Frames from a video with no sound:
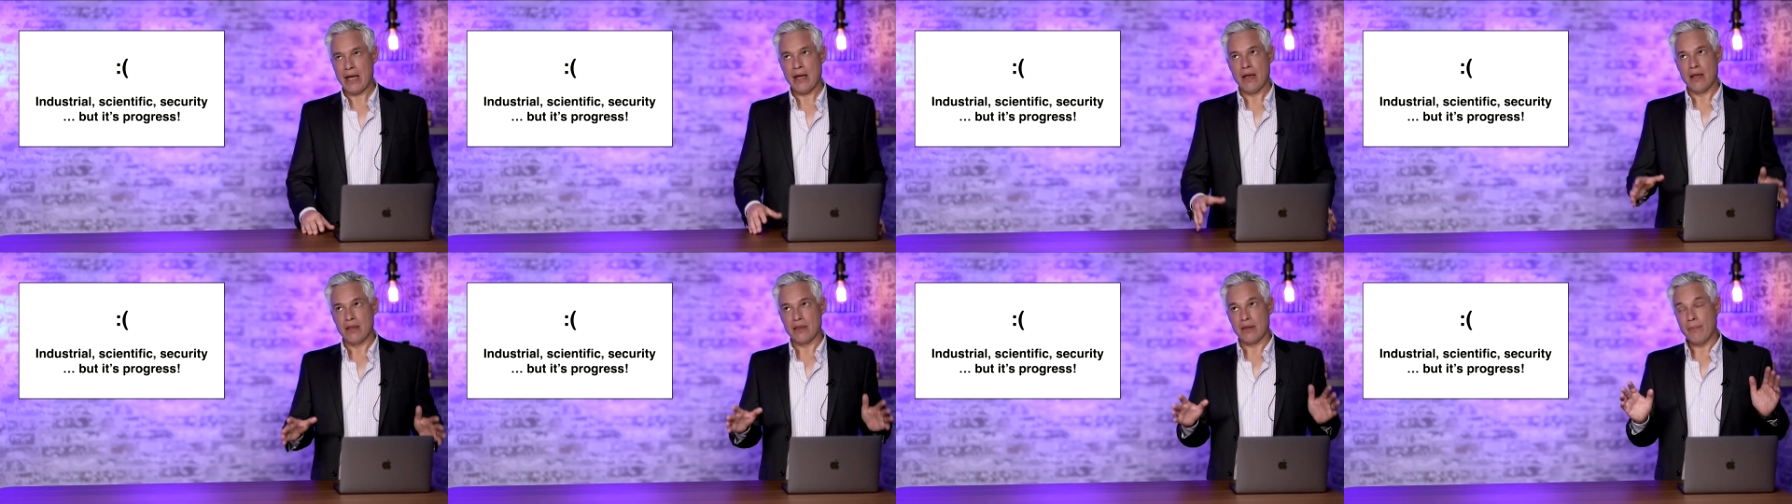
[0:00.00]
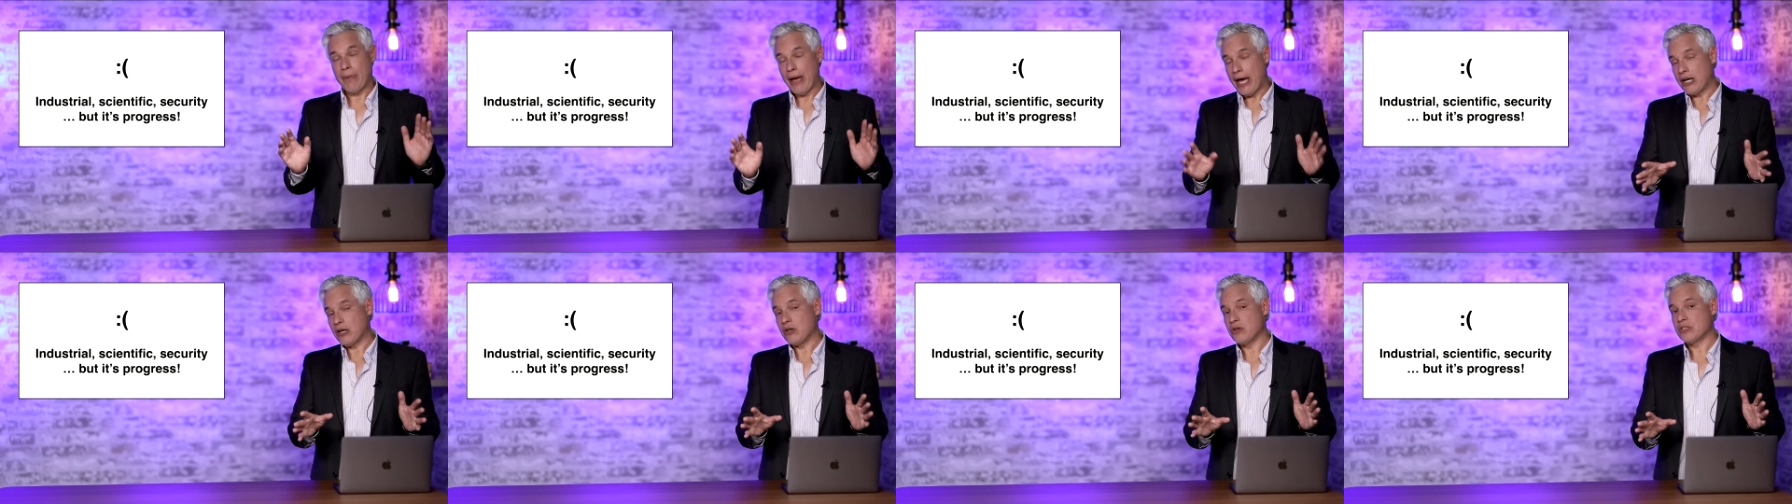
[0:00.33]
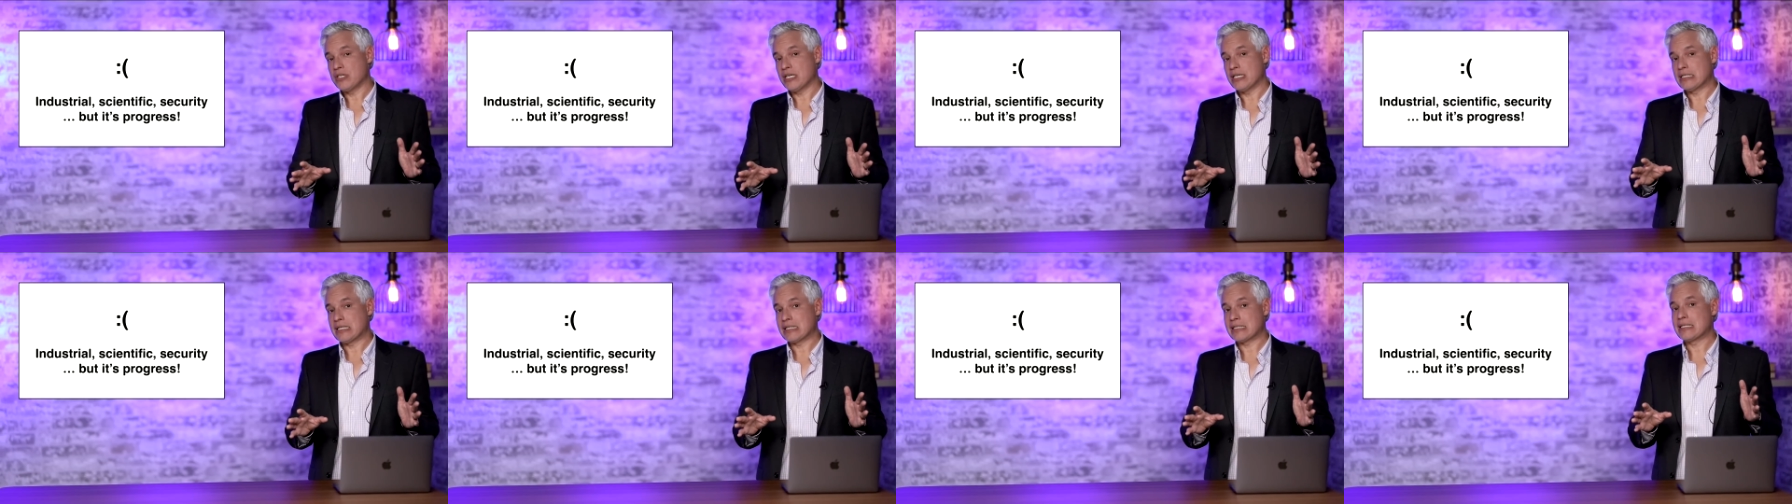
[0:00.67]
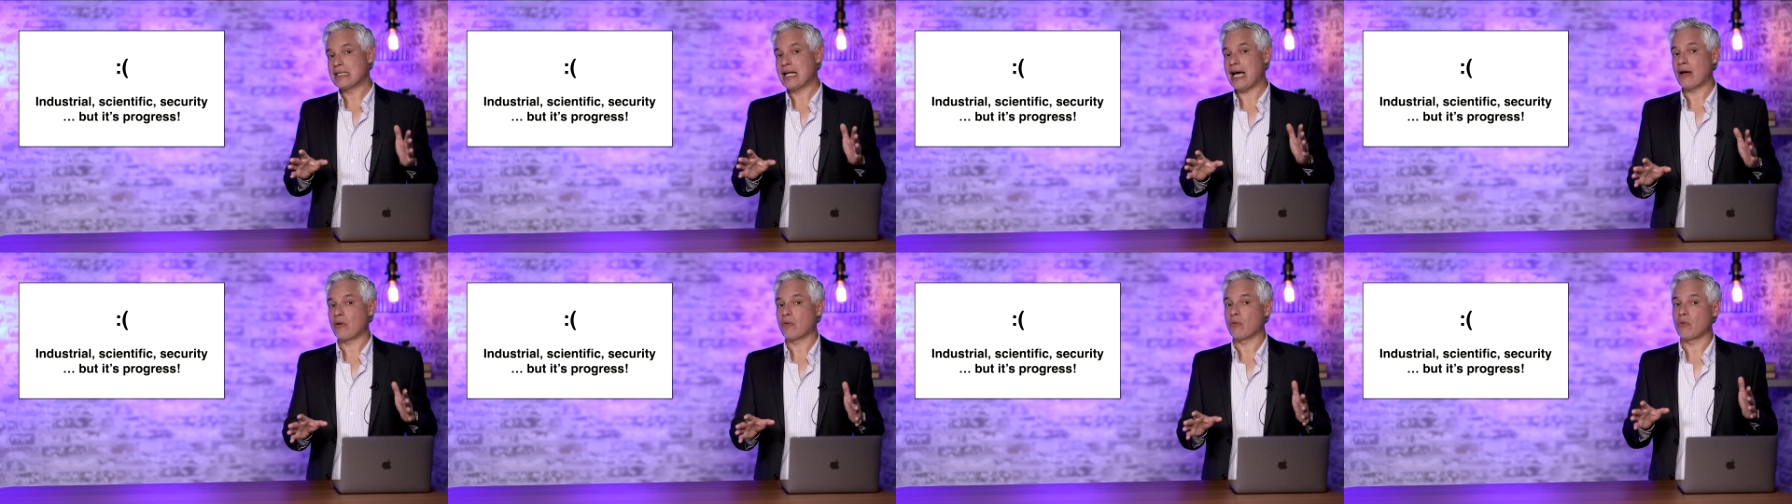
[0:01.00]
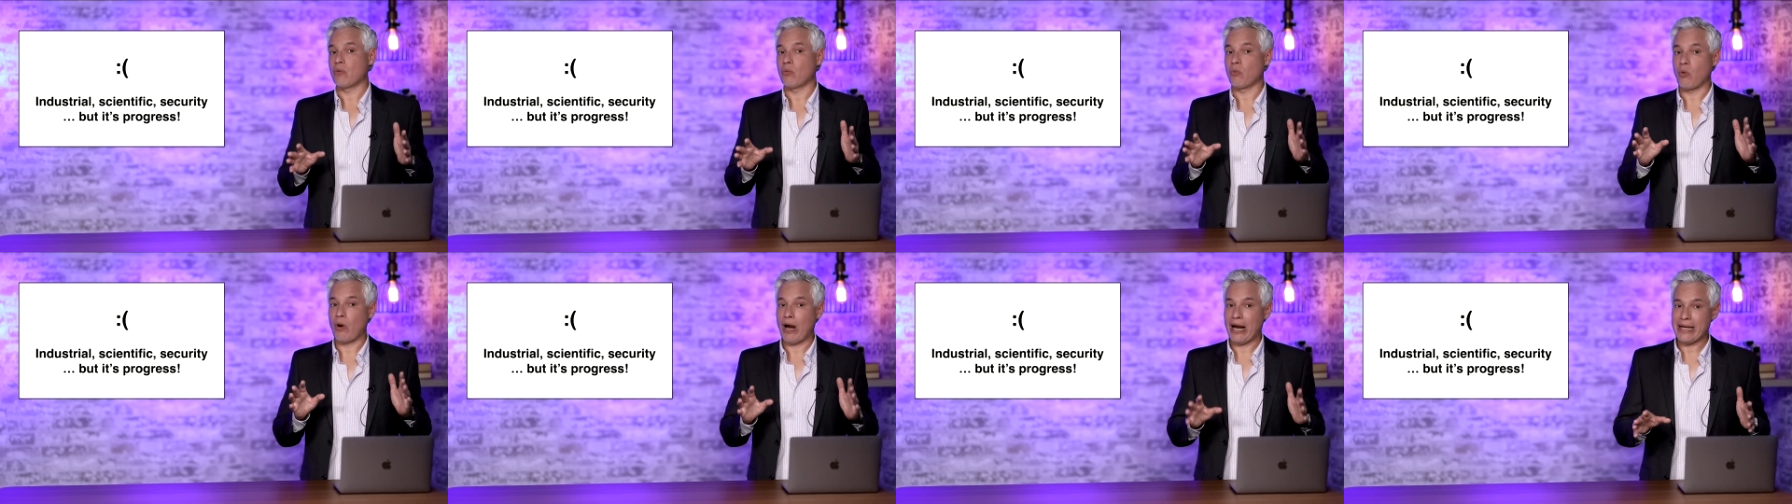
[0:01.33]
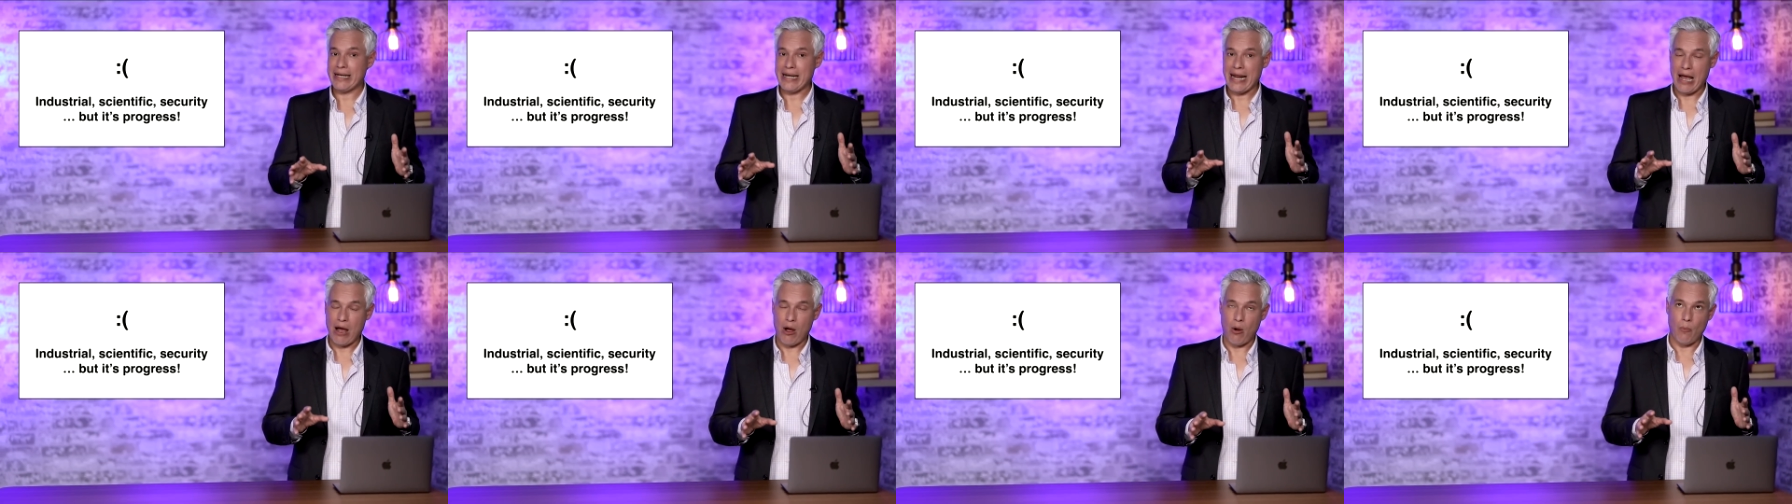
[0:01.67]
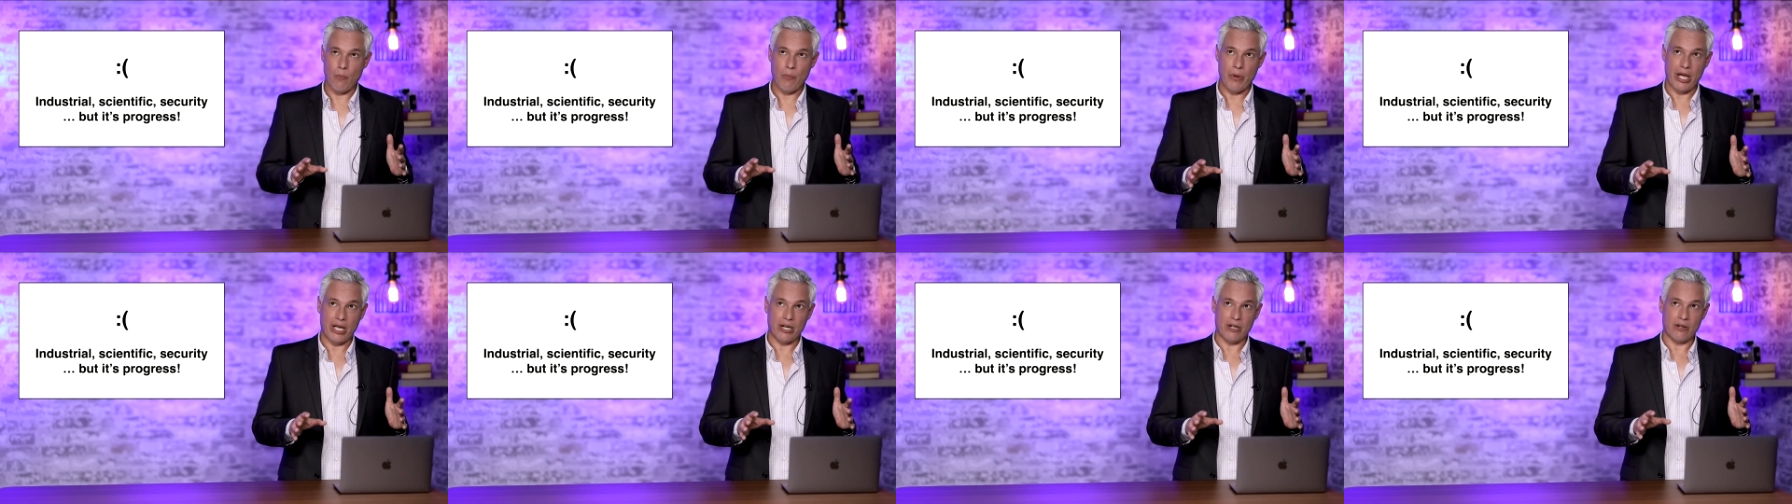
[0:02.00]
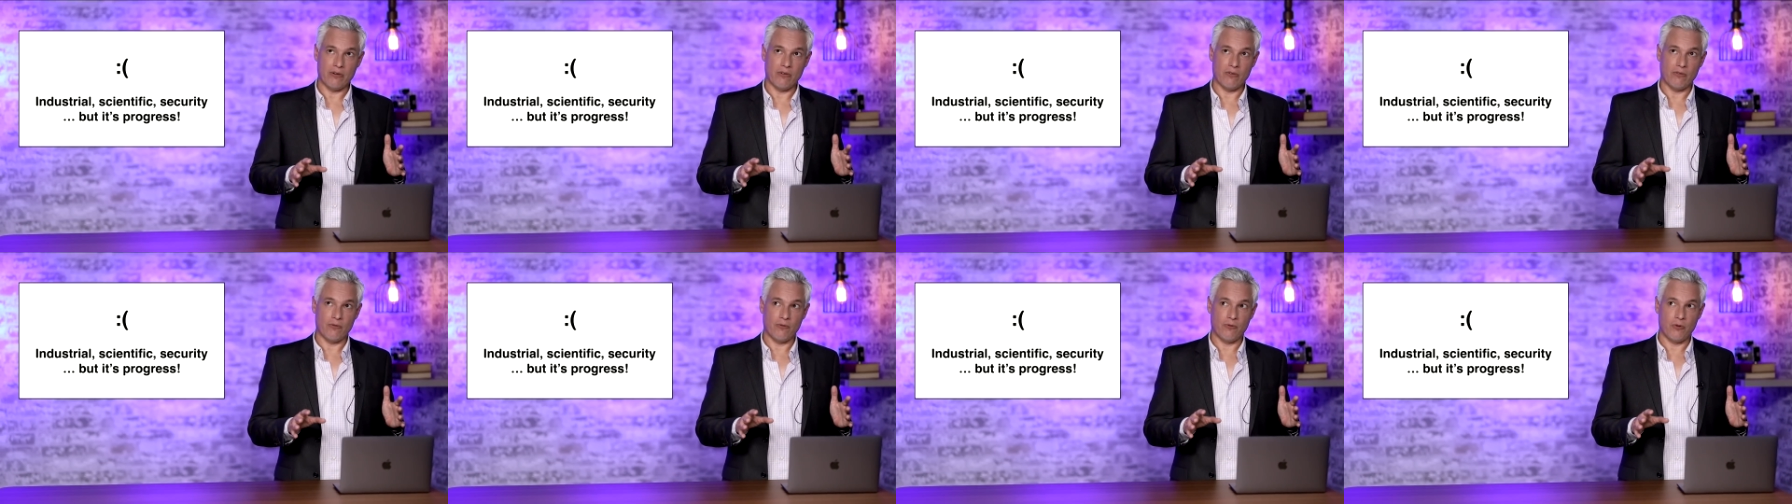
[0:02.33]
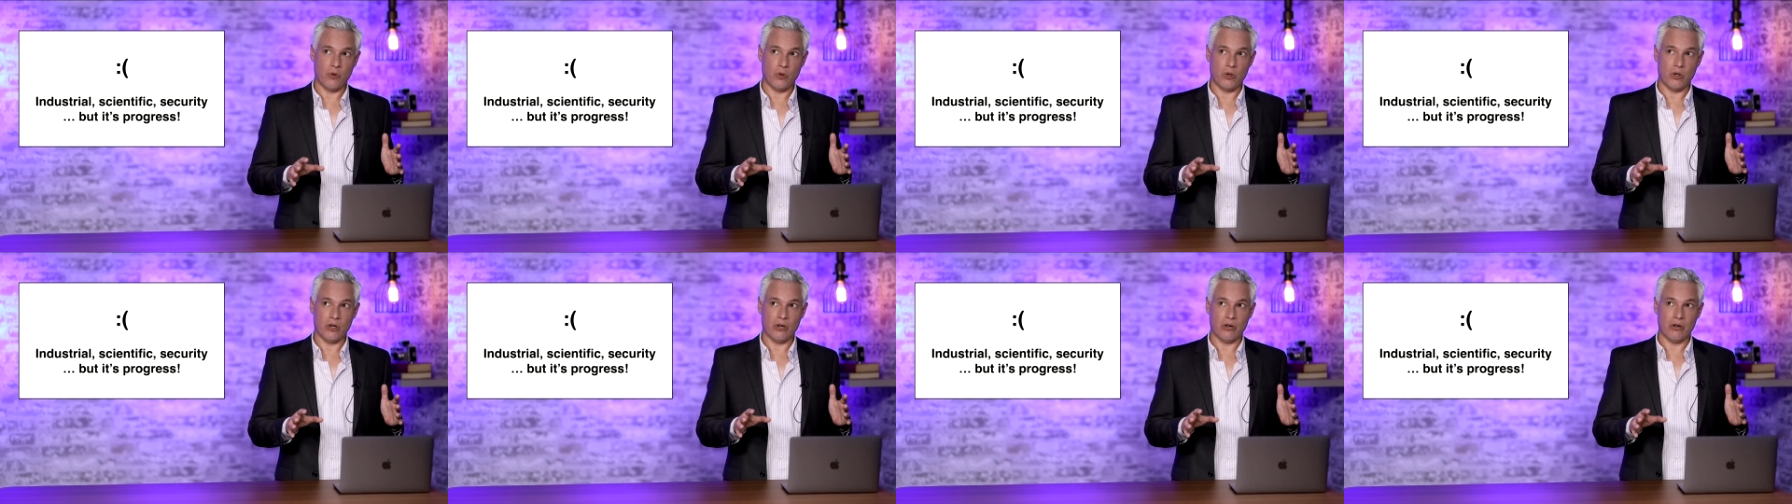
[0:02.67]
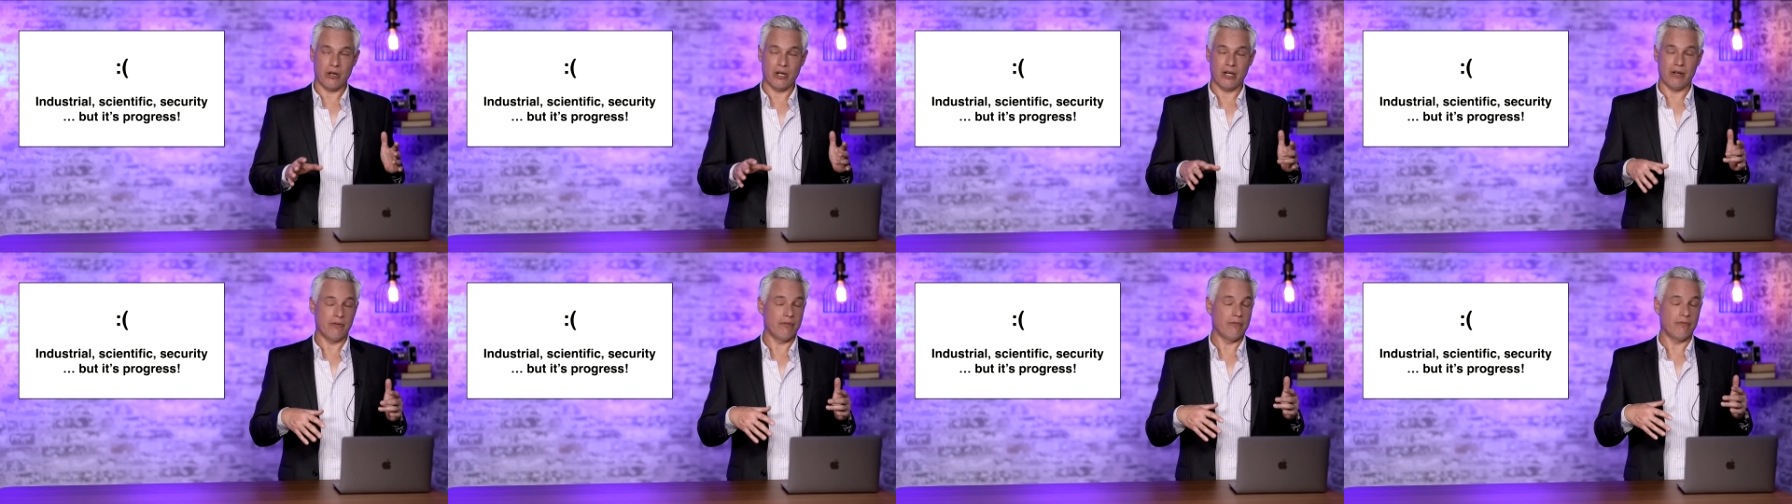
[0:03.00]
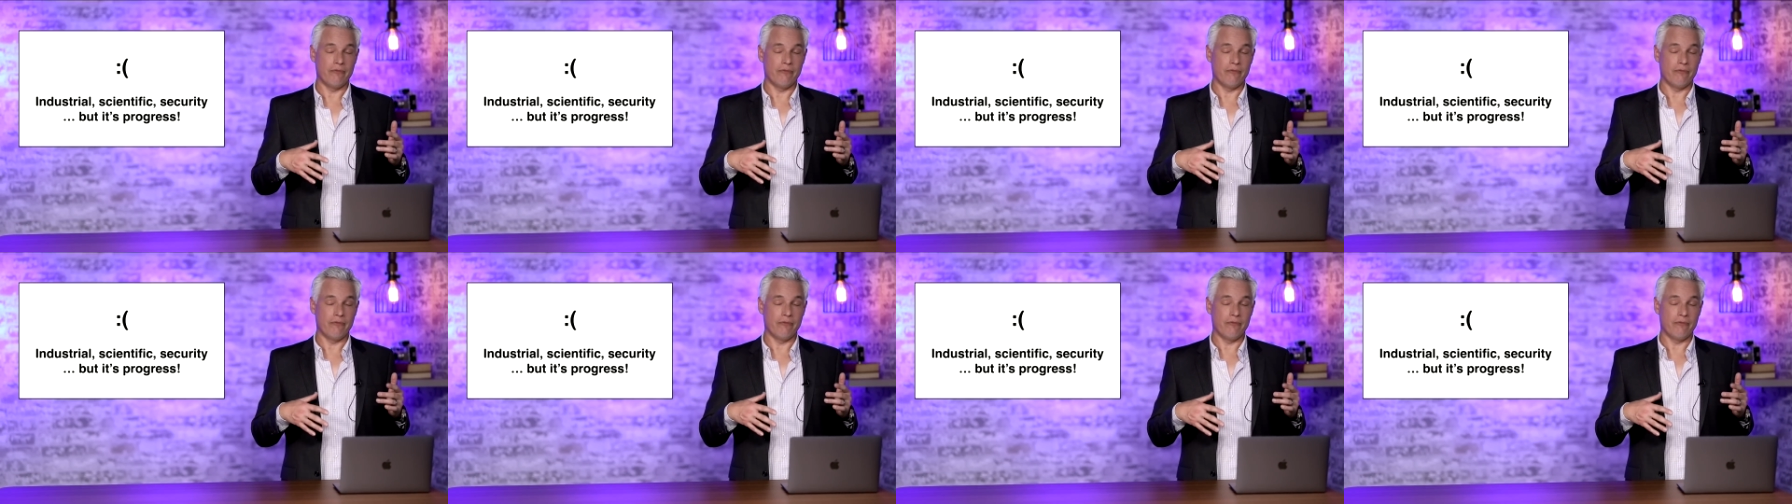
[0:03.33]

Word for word: The bad news is, it's not right now meant for uh,